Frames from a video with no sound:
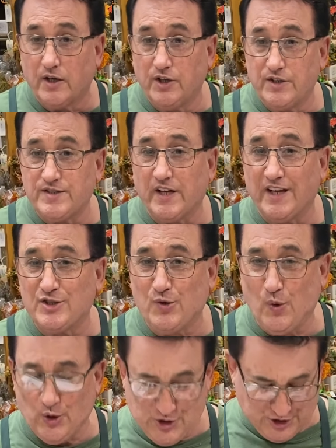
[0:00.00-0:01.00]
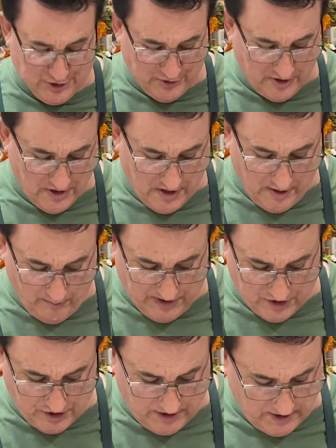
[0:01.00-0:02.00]
good side towards you,
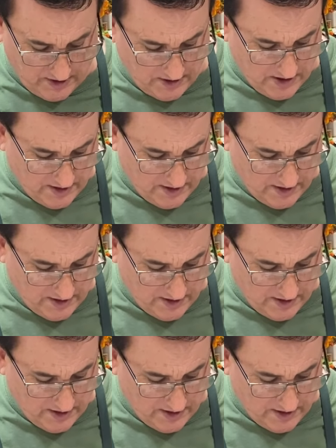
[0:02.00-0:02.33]
pinch it in.